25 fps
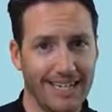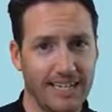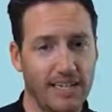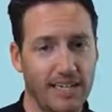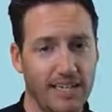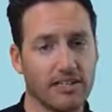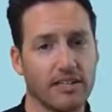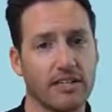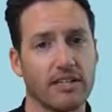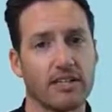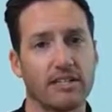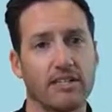
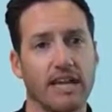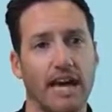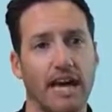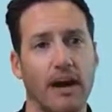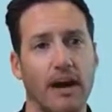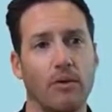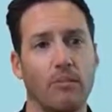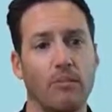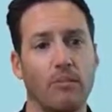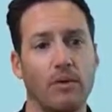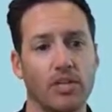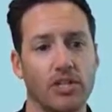distance,
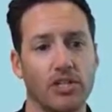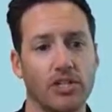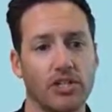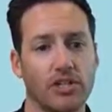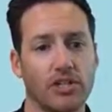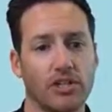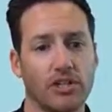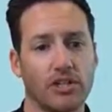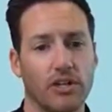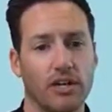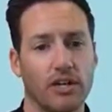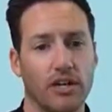how
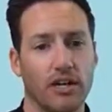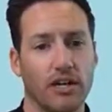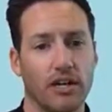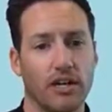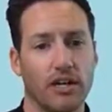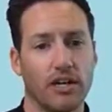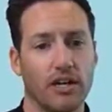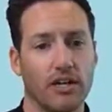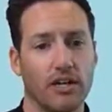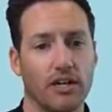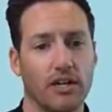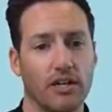much,
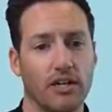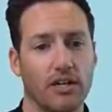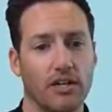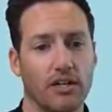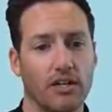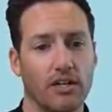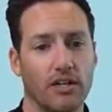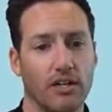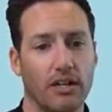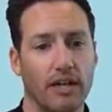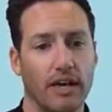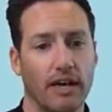
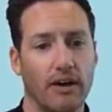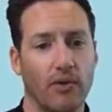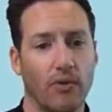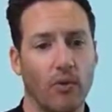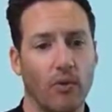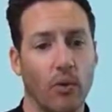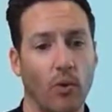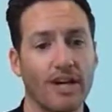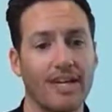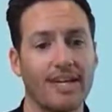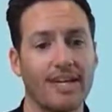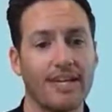
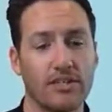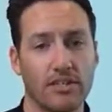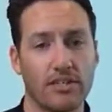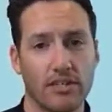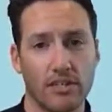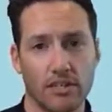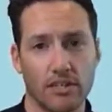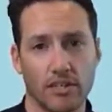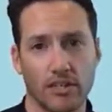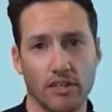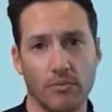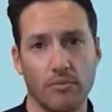what
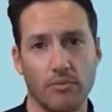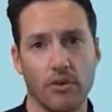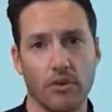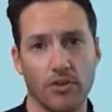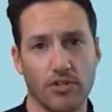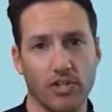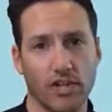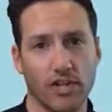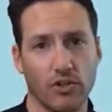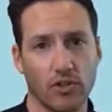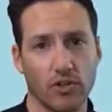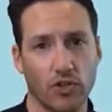distance did the
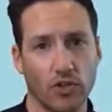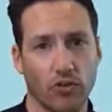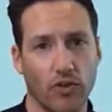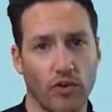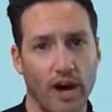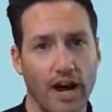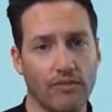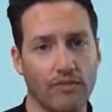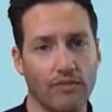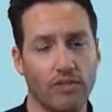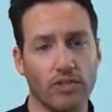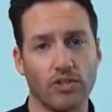motorcycle
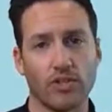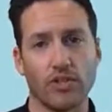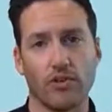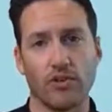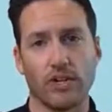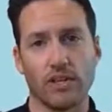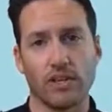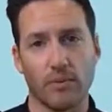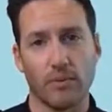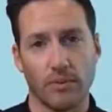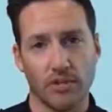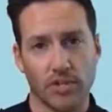travel
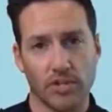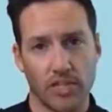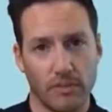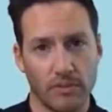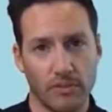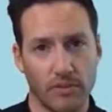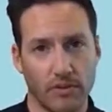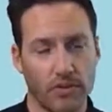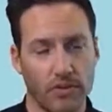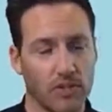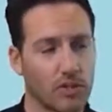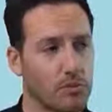during the
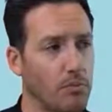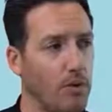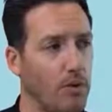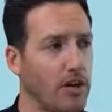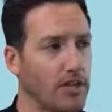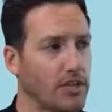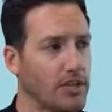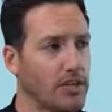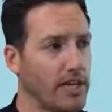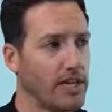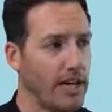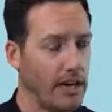perception
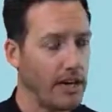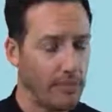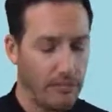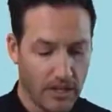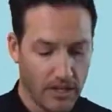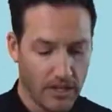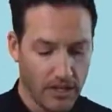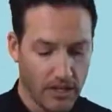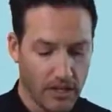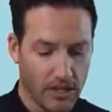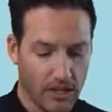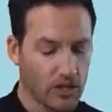response time.
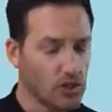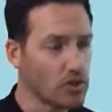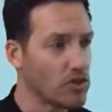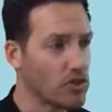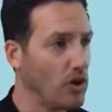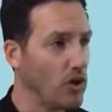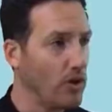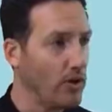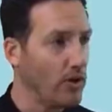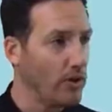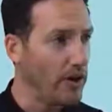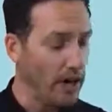
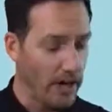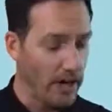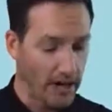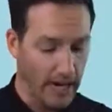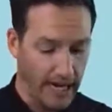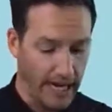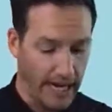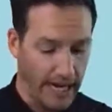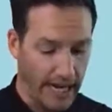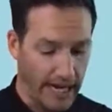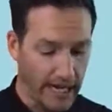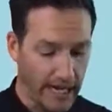So
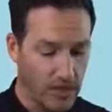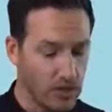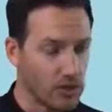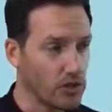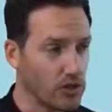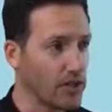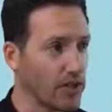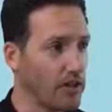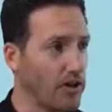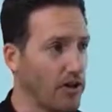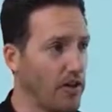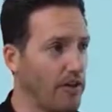I
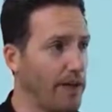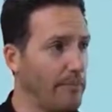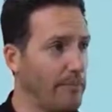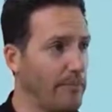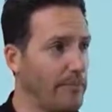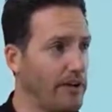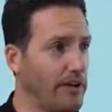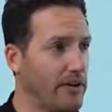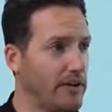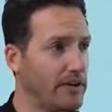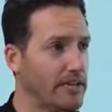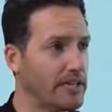usually call
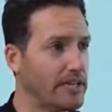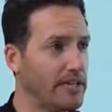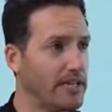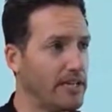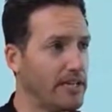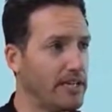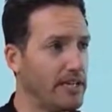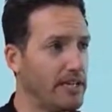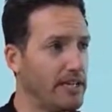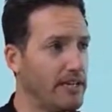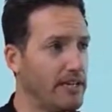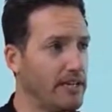that
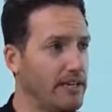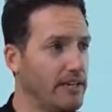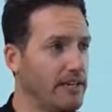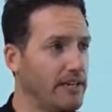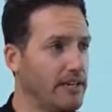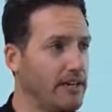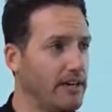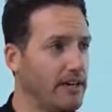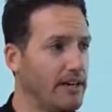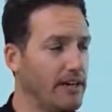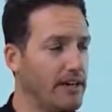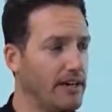PRT
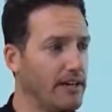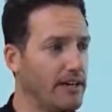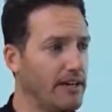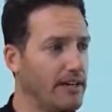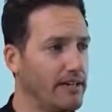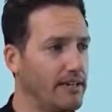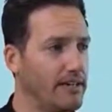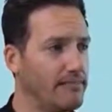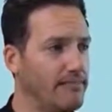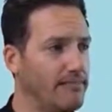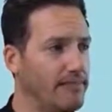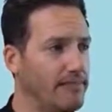
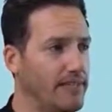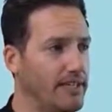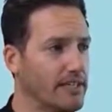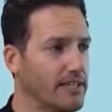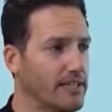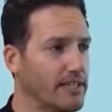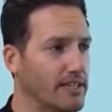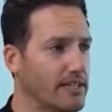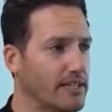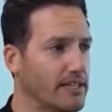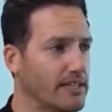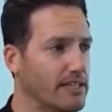
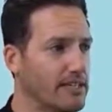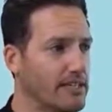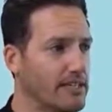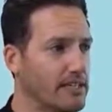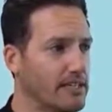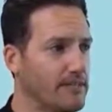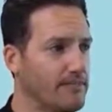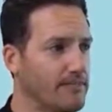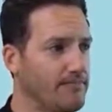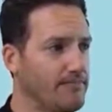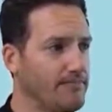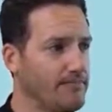distance,
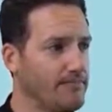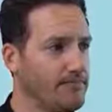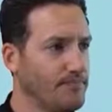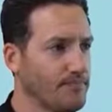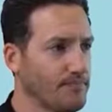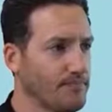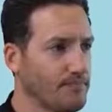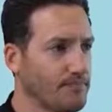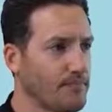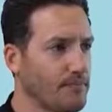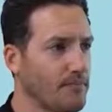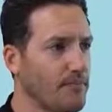
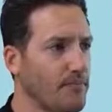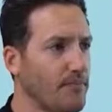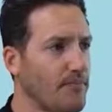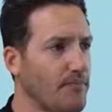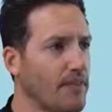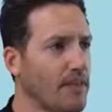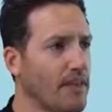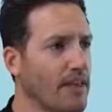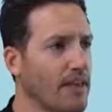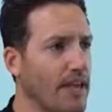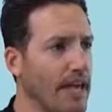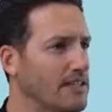
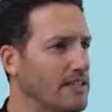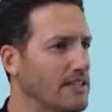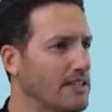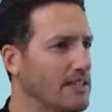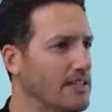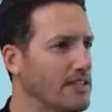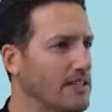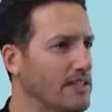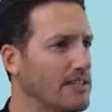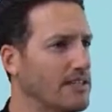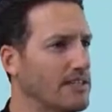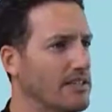
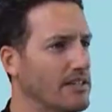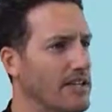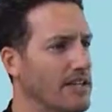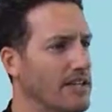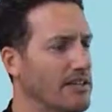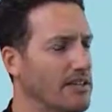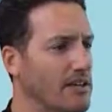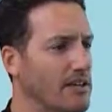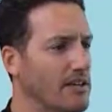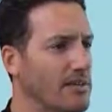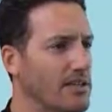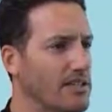distance,
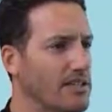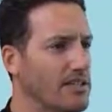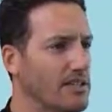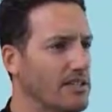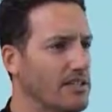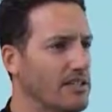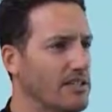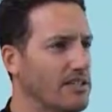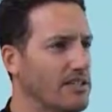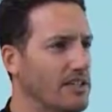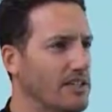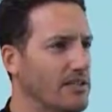that's going to be
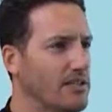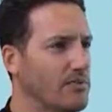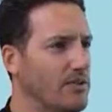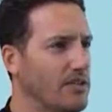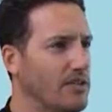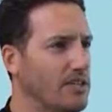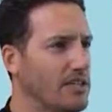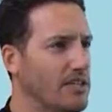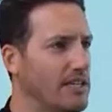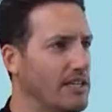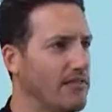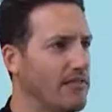
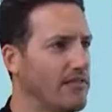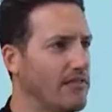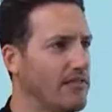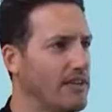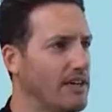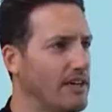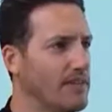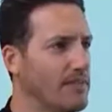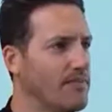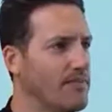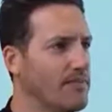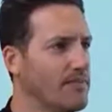66.7
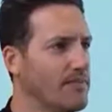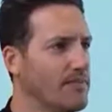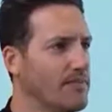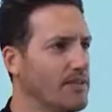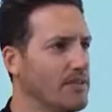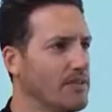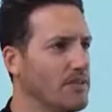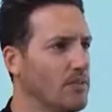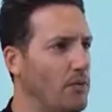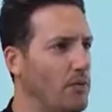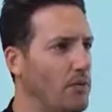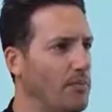feet.
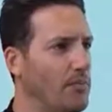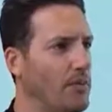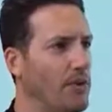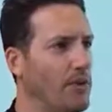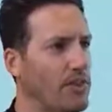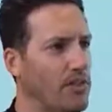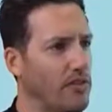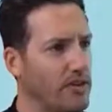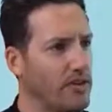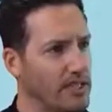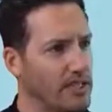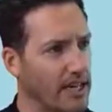So
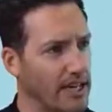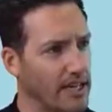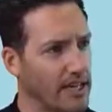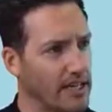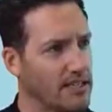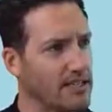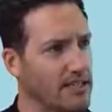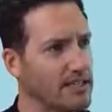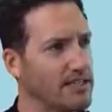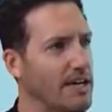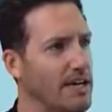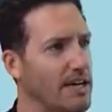1.3
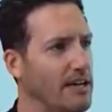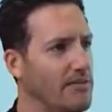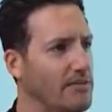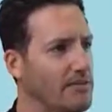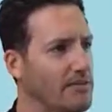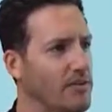seconds times